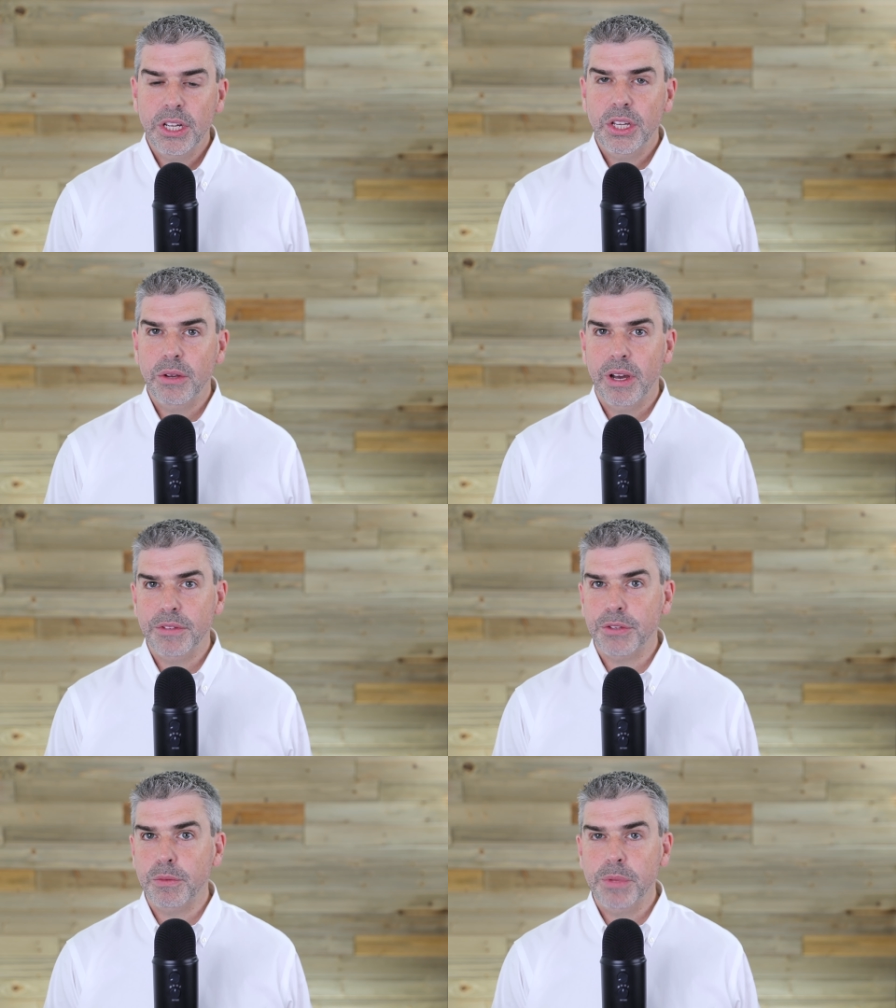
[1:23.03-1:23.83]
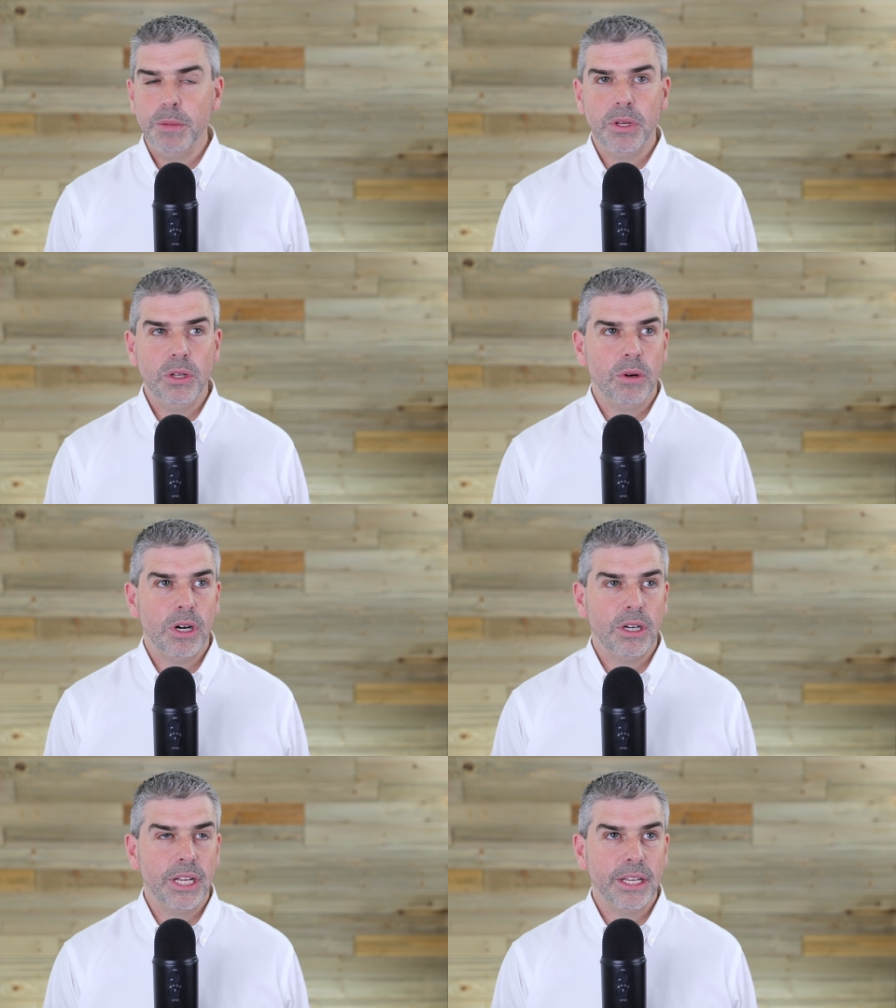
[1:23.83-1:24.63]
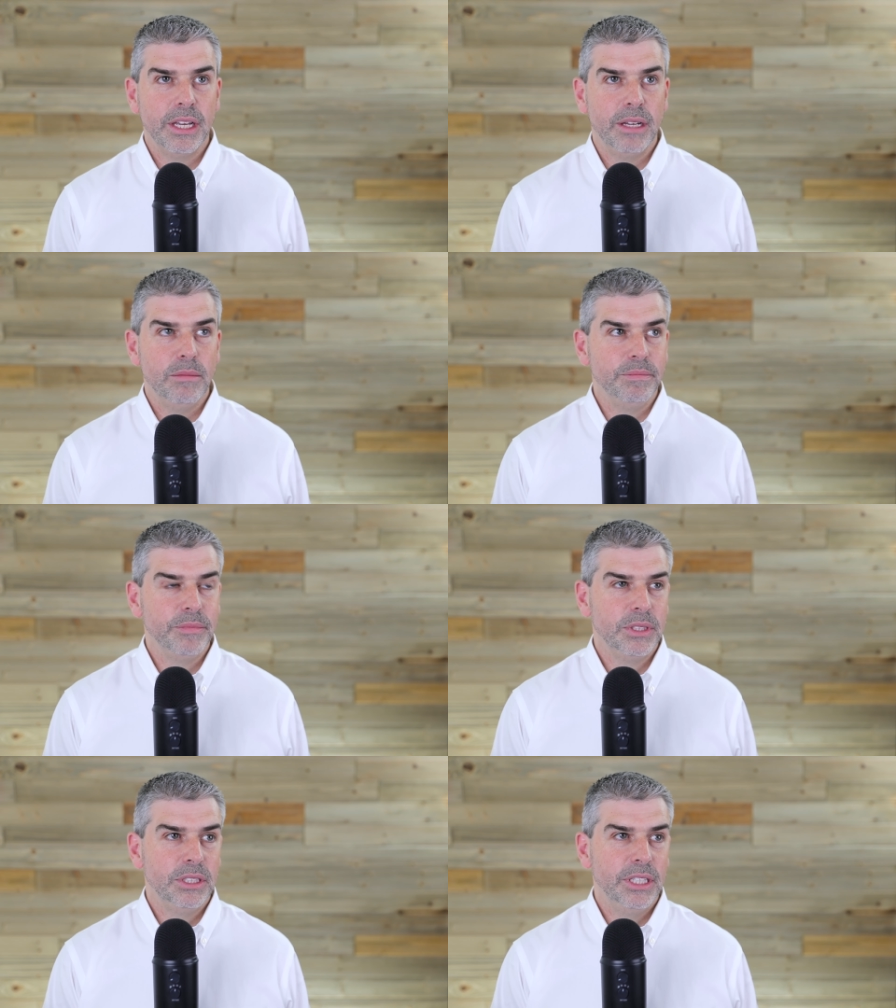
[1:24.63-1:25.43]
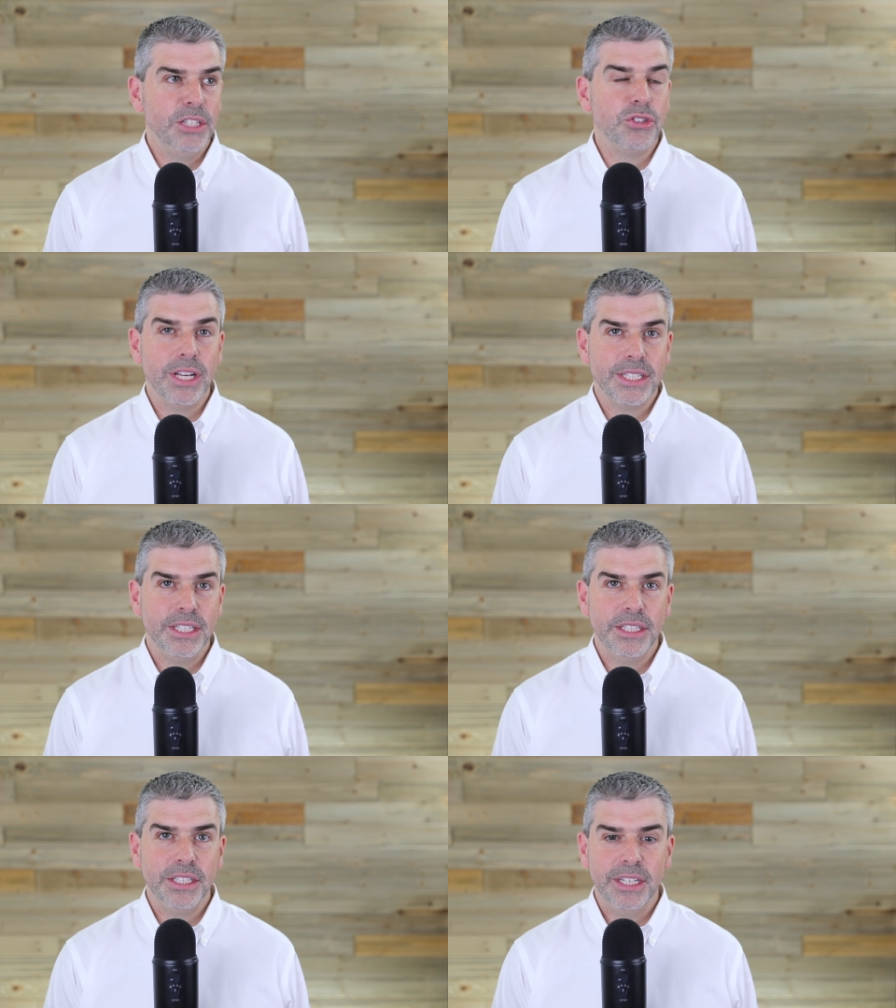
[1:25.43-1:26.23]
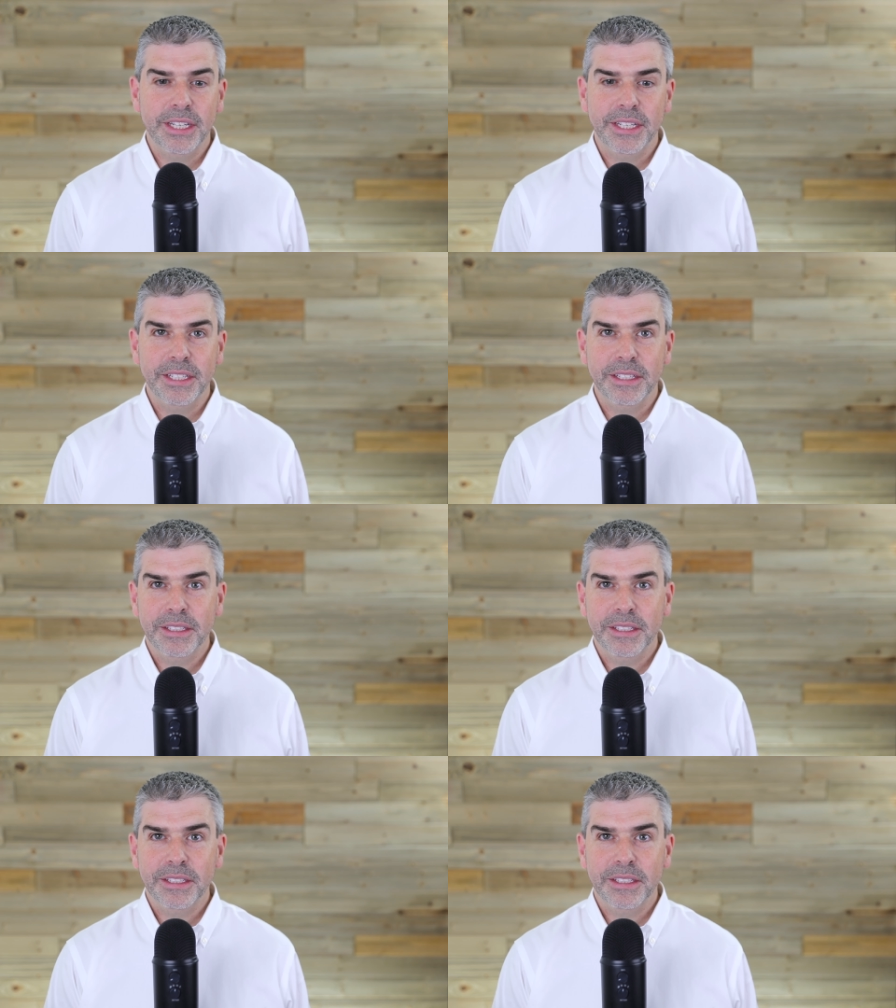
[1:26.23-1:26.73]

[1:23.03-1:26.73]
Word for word: you have different people who are like um, interested in,